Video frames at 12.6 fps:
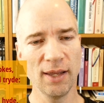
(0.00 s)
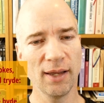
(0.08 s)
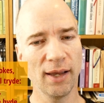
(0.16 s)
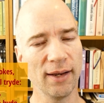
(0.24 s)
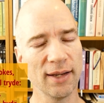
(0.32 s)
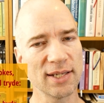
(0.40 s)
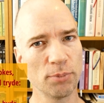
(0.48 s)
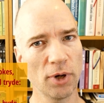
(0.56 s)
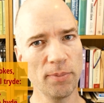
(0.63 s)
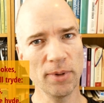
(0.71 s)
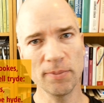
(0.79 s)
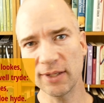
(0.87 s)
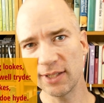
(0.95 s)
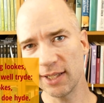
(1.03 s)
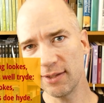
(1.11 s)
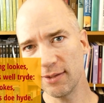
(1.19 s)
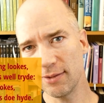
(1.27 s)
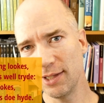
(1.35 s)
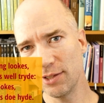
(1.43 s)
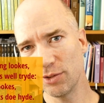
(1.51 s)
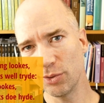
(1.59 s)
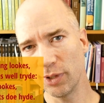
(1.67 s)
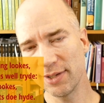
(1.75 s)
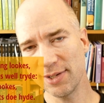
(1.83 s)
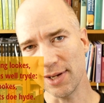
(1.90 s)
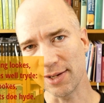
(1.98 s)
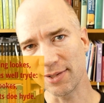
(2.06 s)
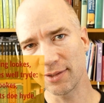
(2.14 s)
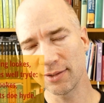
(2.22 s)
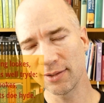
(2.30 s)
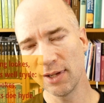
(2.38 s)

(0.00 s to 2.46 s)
And it's a problem that didn't need to exist